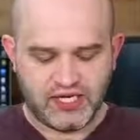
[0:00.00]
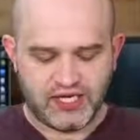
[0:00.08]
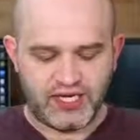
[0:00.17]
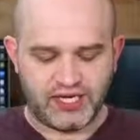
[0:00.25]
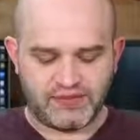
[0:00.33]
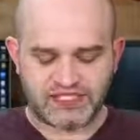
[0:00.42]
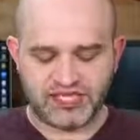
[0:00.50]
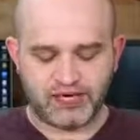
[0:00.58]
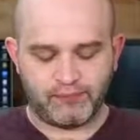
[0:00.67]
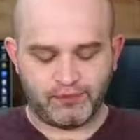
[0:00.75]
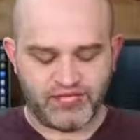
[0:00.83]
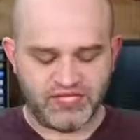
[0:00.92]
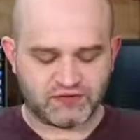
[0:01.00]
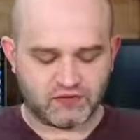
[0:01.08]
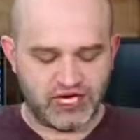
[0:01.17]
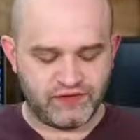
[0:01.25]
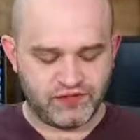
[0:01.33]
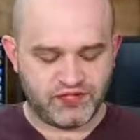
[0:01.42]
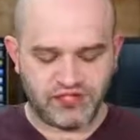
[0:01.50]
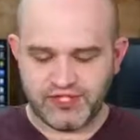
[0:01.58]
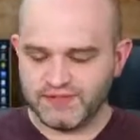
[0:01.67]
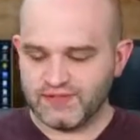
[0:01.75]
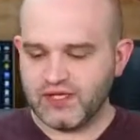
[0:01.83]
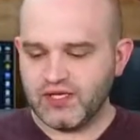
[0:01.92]
It's got a place for
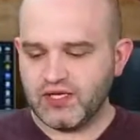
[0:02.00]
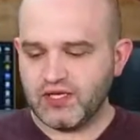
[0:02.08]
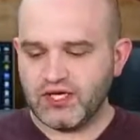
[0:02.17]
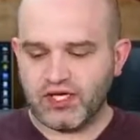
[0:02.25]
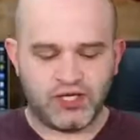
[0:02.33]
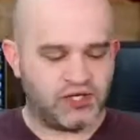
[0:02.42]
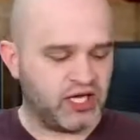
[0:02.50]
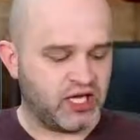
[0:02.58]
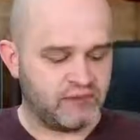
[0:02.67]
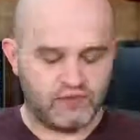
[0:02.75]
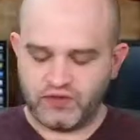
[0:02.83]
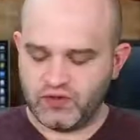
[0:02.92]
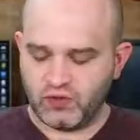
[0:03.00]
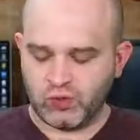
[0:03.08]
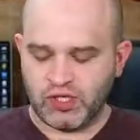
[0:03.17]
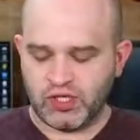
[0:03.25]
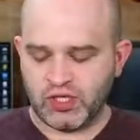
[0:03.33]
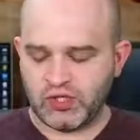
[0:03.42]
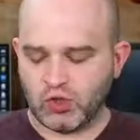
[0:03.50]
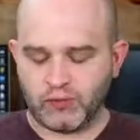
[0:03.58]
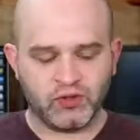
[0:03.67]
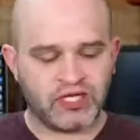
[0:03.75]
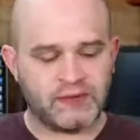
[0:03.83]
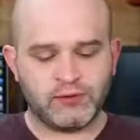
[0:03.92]
everything, and in a
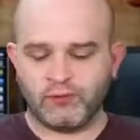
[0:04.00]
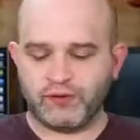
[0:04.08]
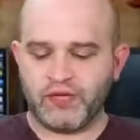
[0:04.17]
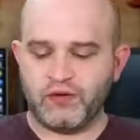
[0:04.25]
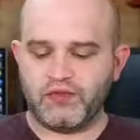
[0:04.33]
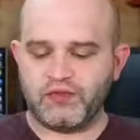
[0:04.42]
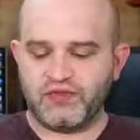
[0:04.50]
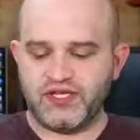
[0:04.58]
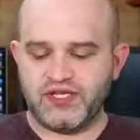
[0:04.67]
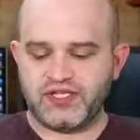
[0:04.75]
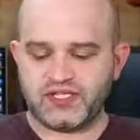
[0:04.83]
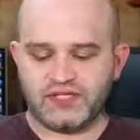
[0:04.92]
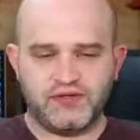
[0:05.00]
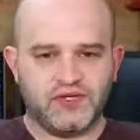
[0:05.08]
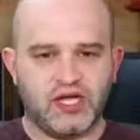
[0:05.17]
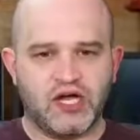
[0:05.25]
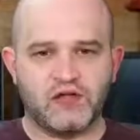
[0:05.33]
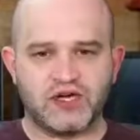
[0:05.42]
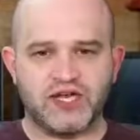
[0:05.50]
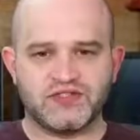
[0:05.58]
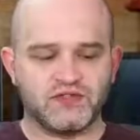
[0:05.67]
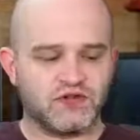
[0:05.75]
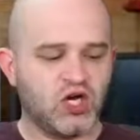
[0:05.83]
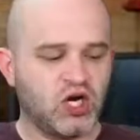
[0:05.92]
normal game you play with these other kinds
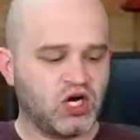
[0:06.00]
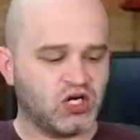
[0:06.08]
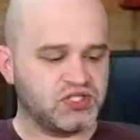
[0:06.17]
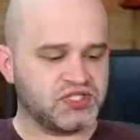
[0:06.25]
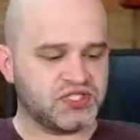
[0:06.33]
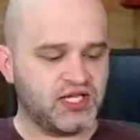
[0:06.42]
of cards.